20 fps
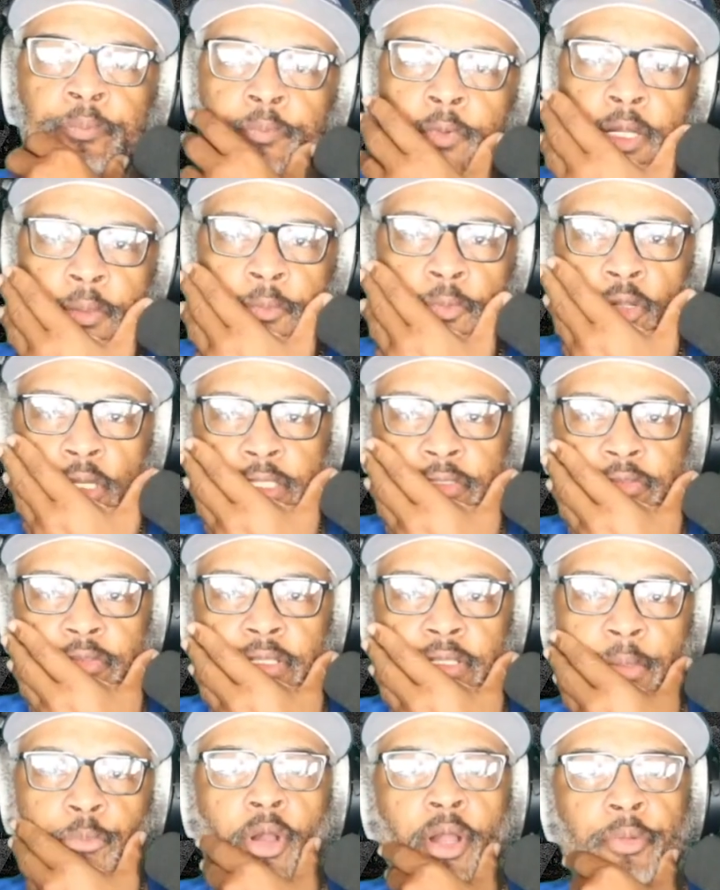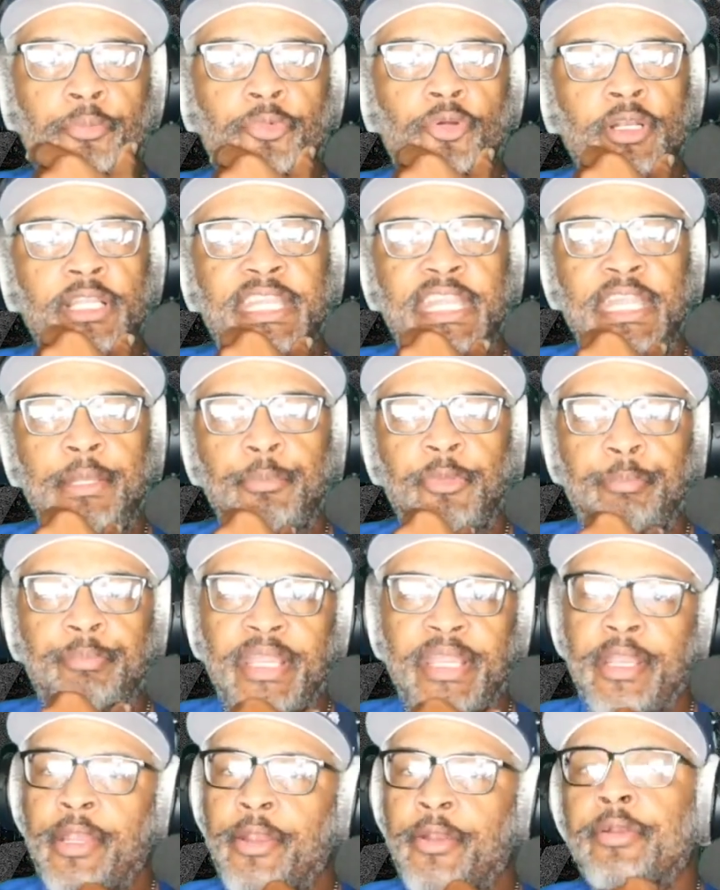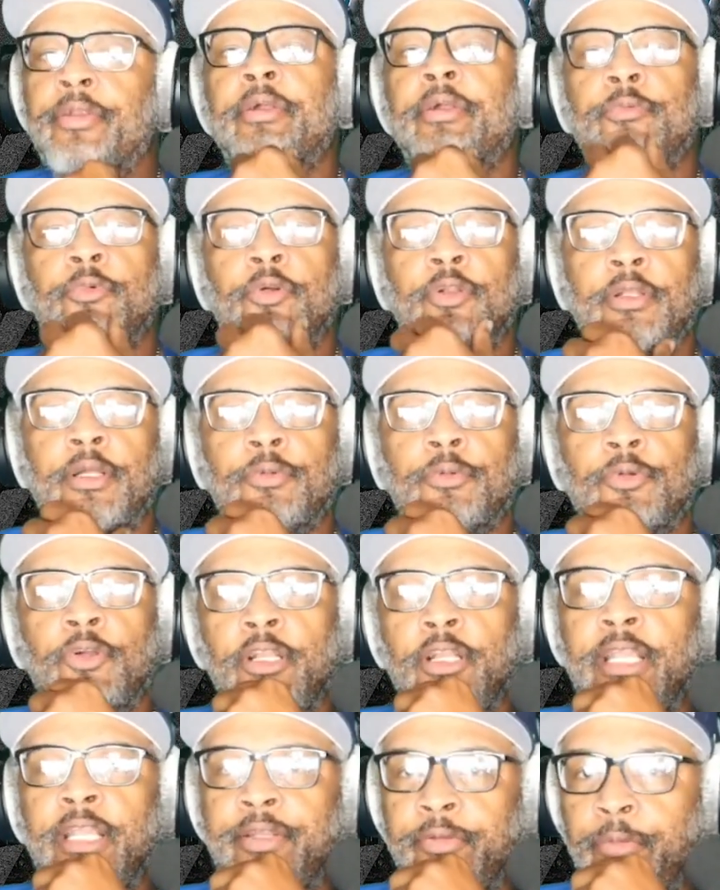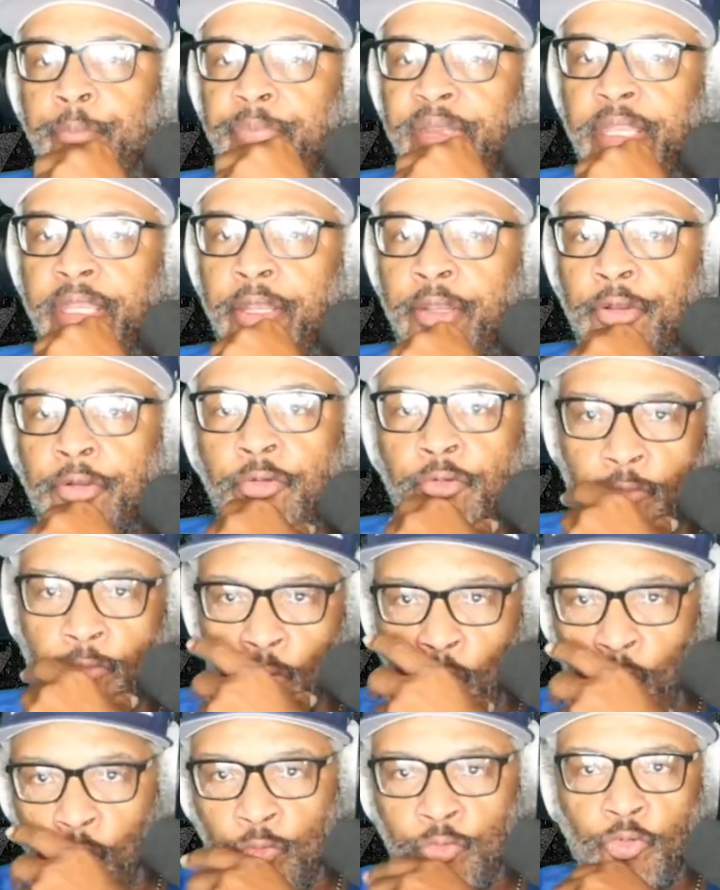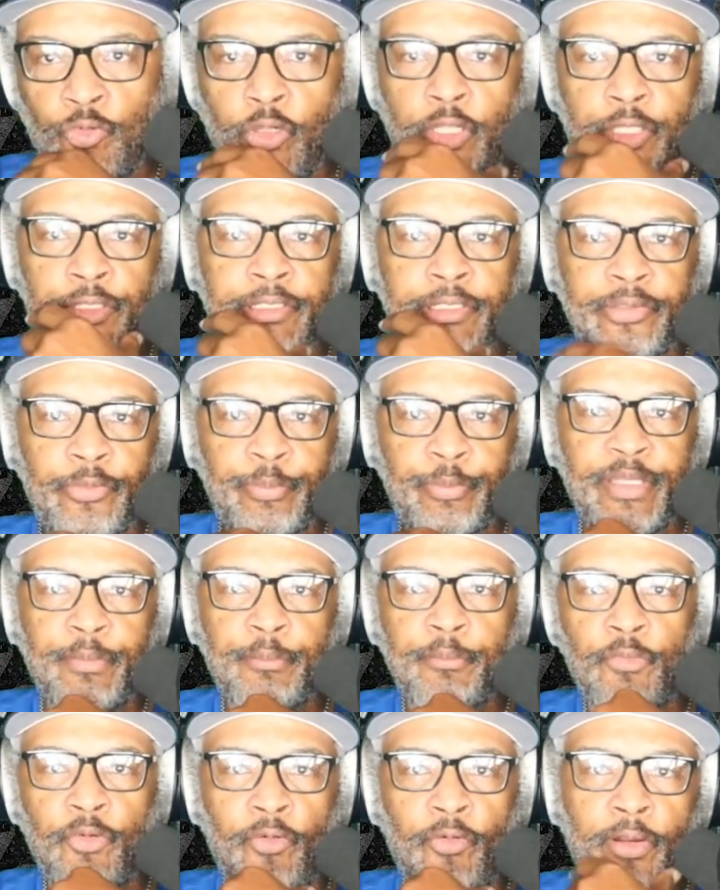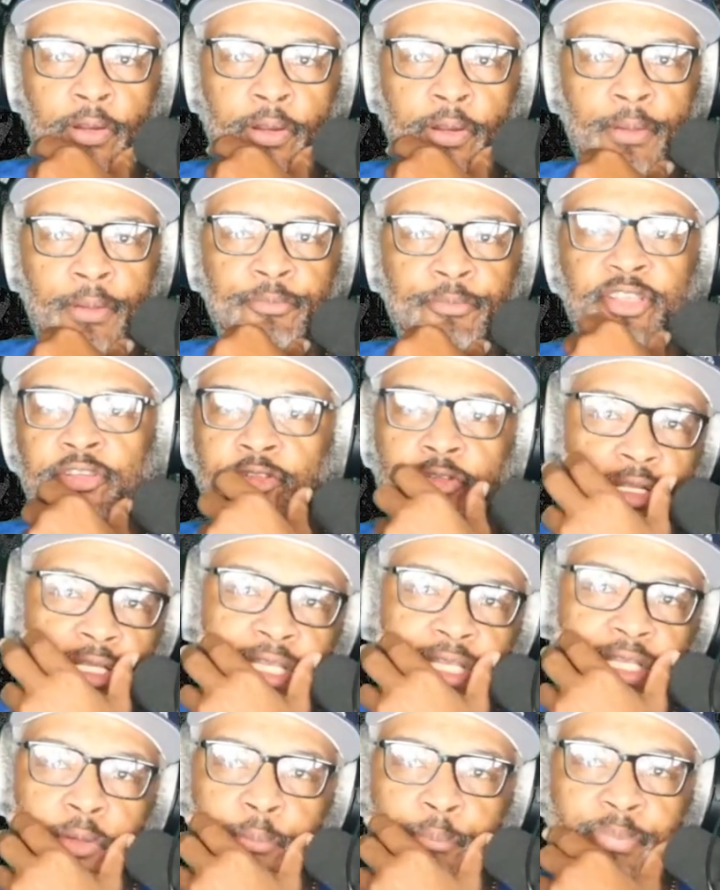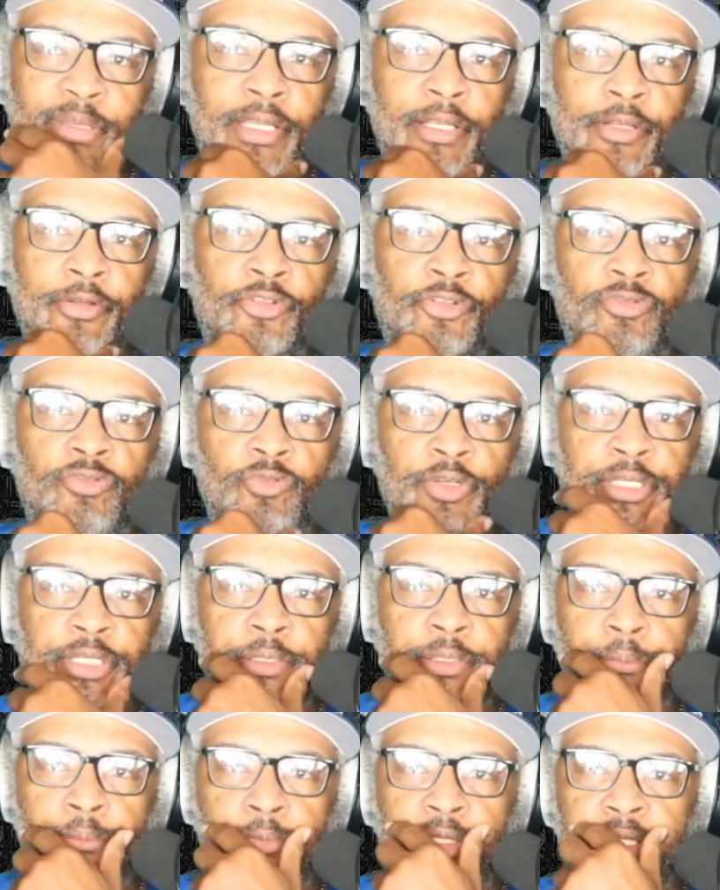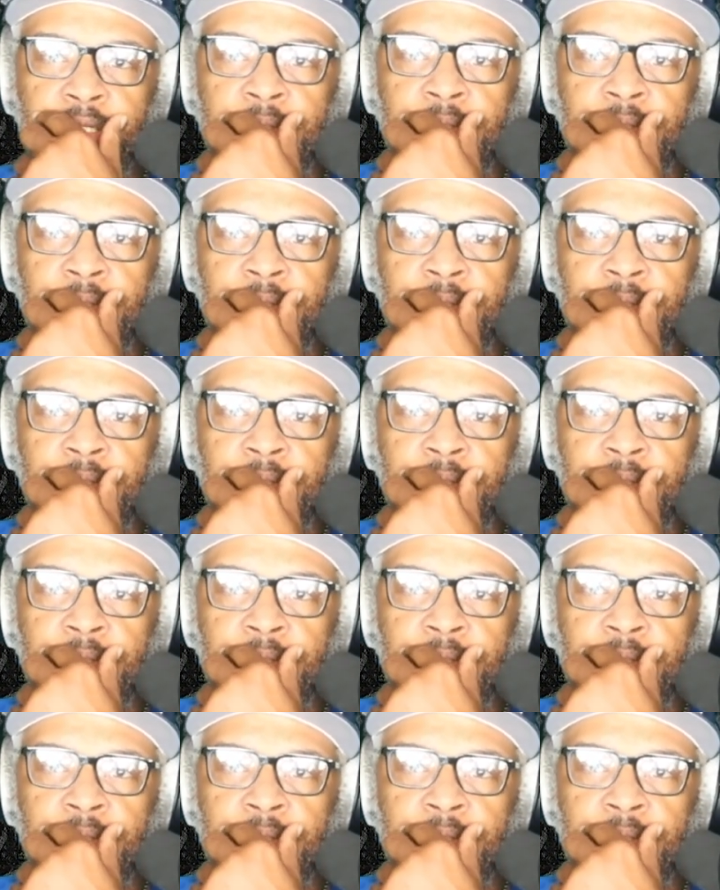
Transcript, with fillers: I'm going to keep the beard. I'm going to let the beard grow a little bit more. I'm just going to get the beard trimmed,